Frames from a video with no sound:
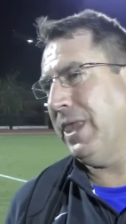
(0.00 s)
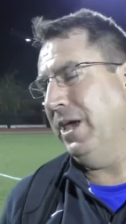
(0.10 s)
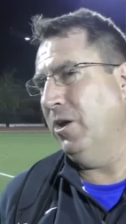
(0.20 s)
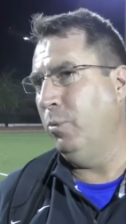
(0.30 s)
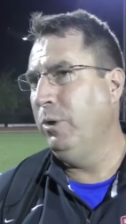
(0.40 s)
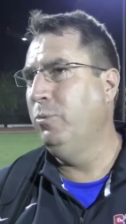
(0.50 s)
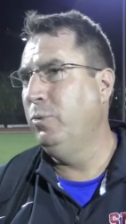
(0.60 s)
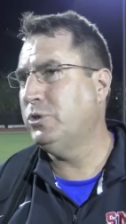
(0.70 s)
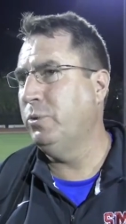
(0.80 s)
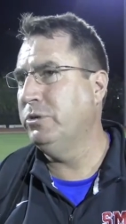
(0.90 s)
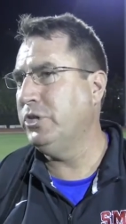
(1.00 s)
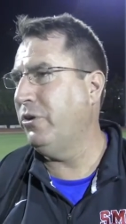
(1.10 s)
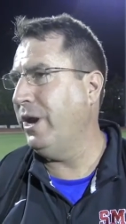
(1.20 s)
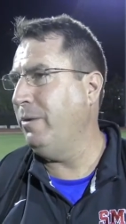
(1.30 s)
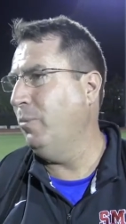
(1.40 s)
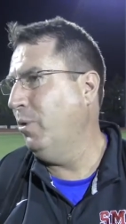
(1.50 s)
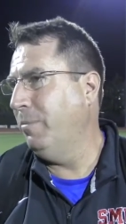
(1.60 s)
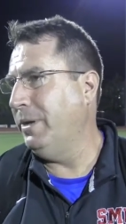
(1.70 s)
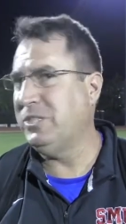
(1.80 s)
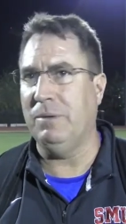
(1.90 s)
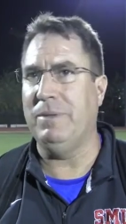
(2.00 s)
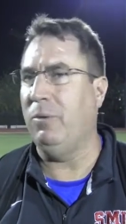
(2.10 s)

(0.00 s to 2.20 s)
you know, we wish we were generating more, but it's something